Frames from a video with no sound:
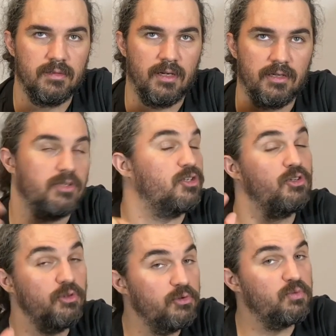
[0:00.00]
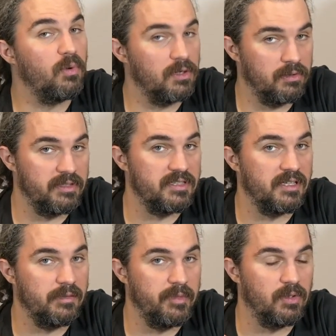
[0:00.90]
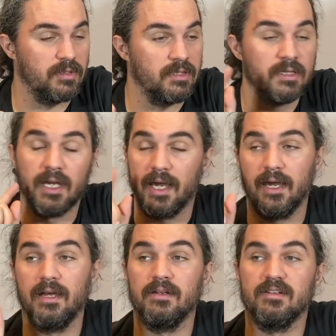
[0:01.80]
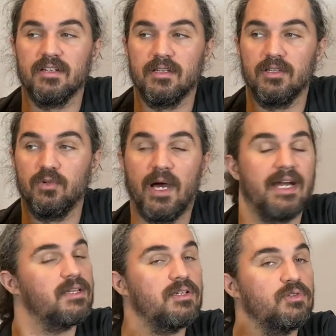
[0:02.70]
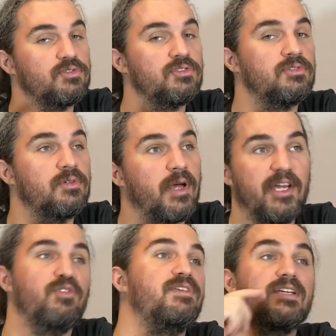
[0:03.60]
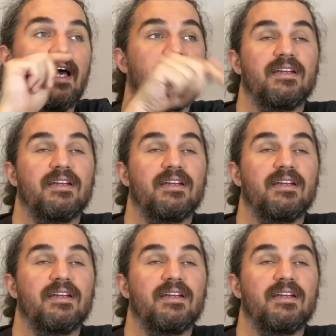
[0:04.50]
you use water instead of milk, and you add a little, and you didn't add